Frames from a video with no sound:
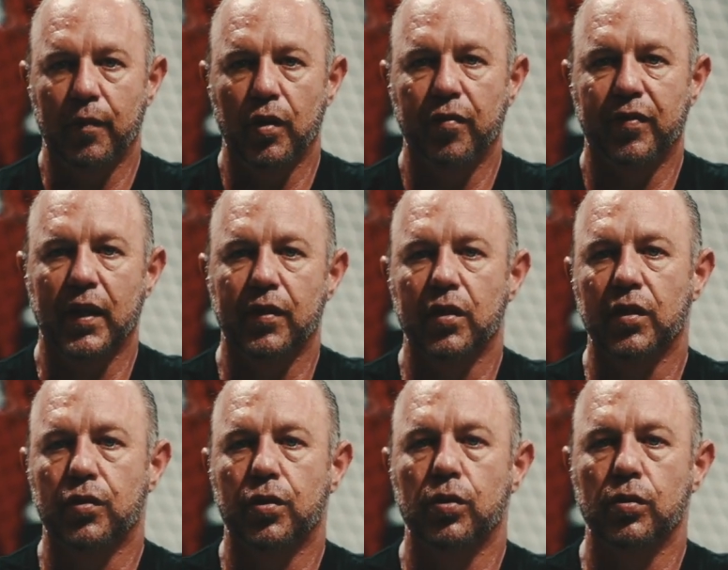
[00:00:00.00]
you've got the
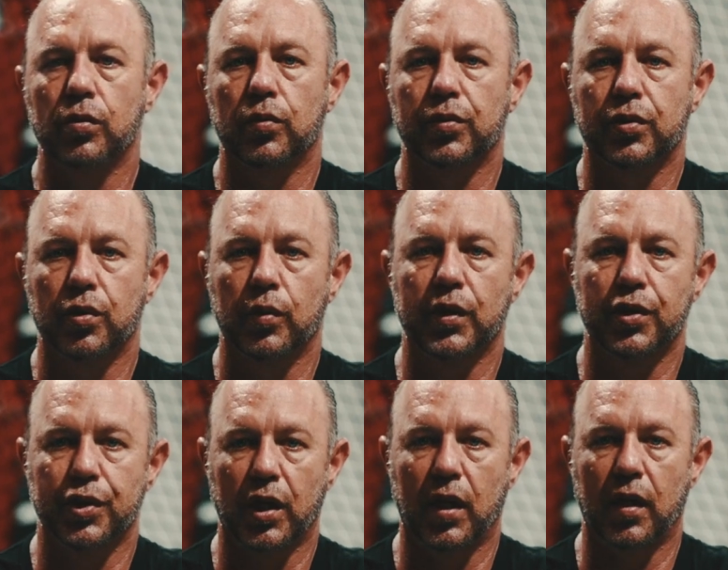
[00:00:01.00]
tools to
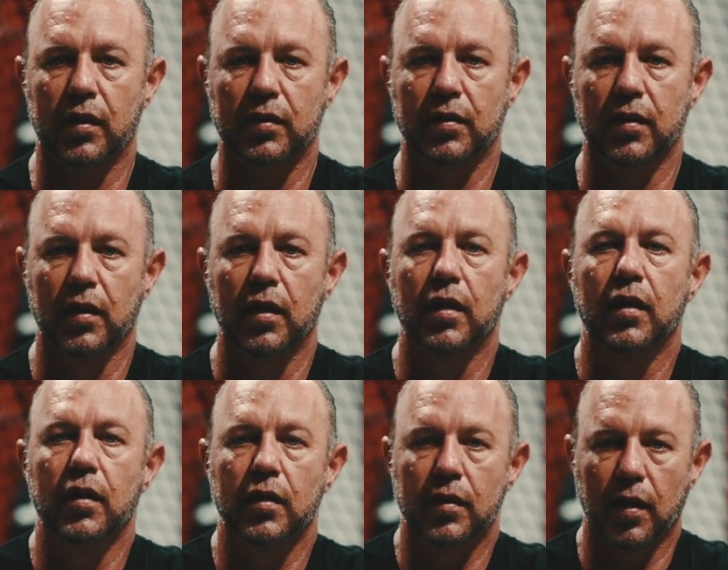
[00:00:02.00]
adjust
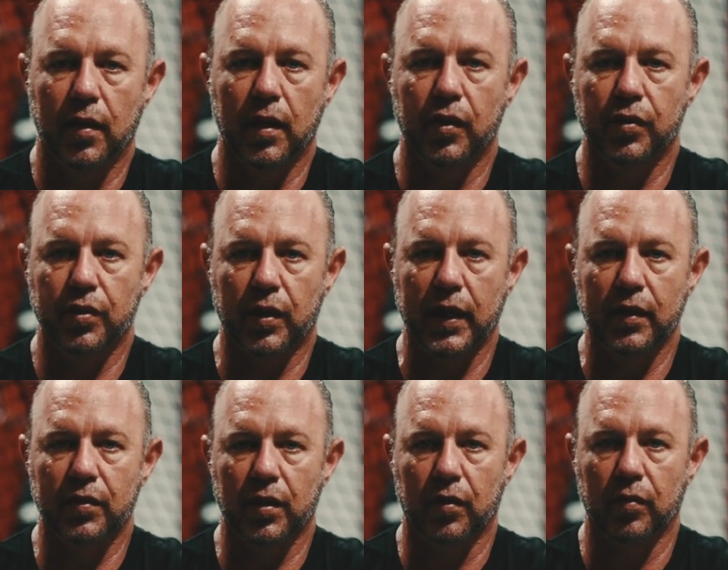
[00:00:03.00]
to their strike
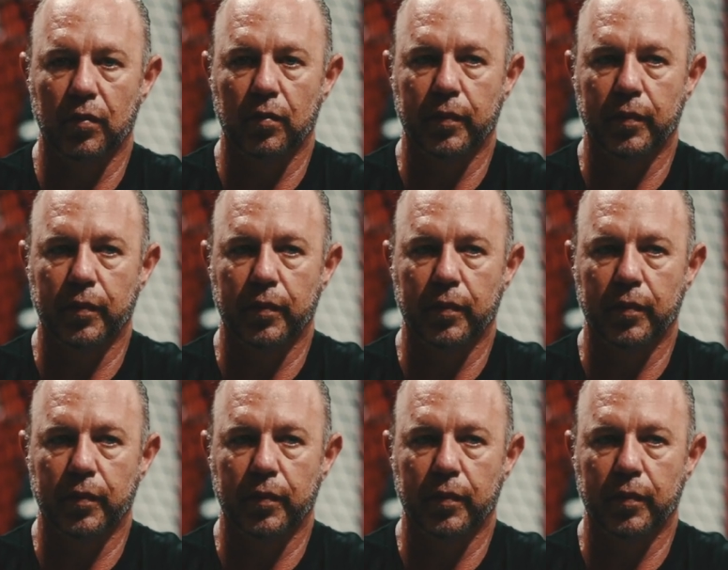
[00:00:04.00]
zone.